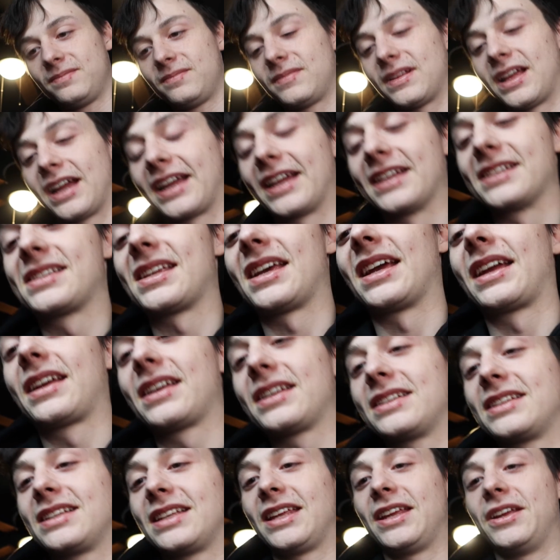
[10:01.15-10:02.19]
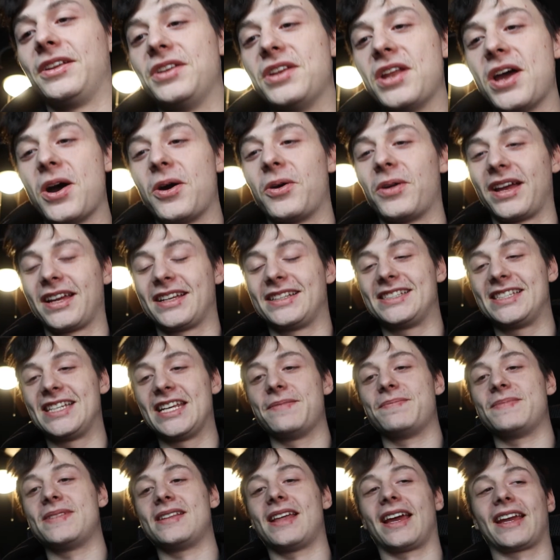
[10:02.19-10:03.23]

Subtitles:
Like it's like, you know, like deep,